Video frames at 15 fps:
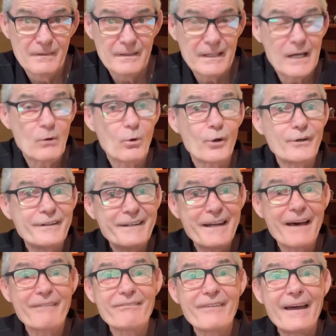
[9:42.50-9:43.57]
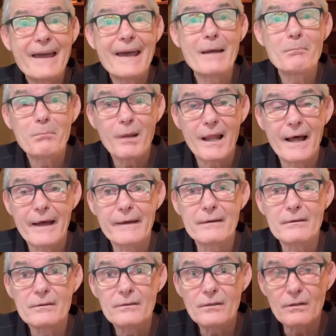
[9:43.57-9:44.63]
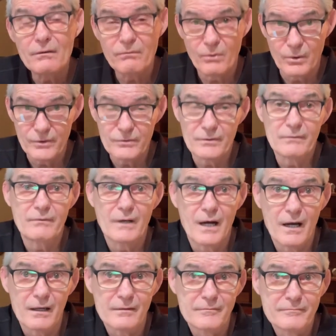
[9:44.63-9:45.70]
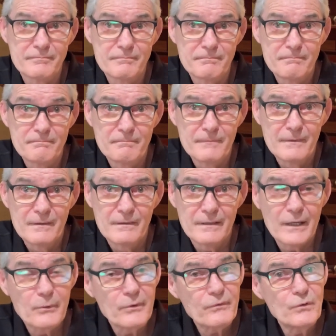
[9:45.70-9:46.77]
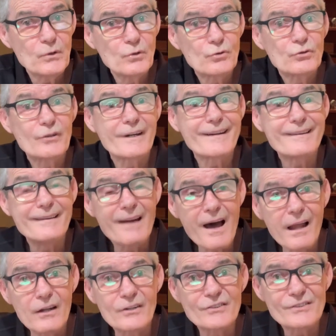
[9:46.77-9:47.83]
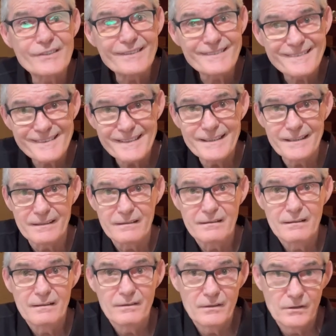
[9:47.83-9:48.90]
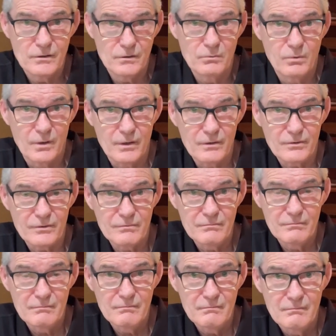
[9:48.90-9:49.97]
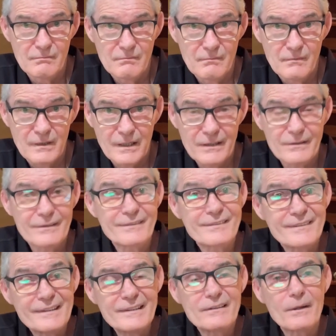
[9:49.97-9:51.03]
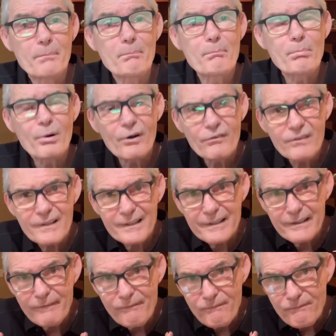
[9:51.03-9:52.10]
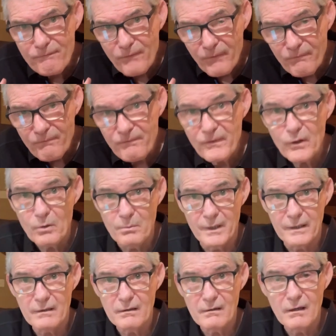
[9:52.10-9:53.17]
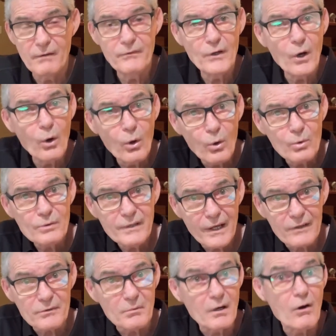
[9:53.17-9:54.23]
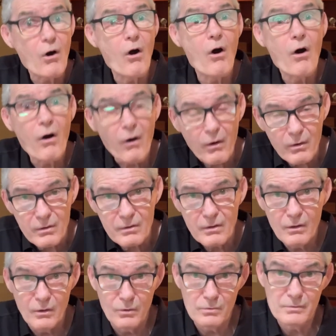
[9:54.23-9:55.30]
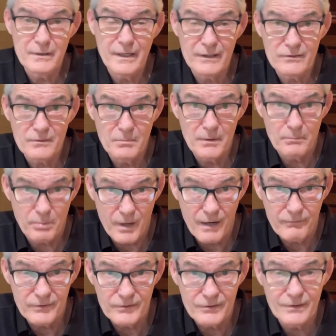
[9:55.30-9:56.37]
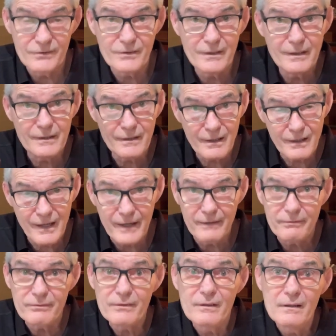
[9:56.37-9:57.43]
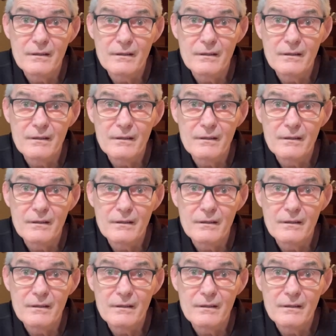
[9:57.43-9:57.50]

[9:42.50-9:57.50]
They were deaf and blind to the voice of God. They refuse to acknowledge, to see the good works, and to see the perfectly fulfillment of the Old Testament, all Old Testament prophecies in the life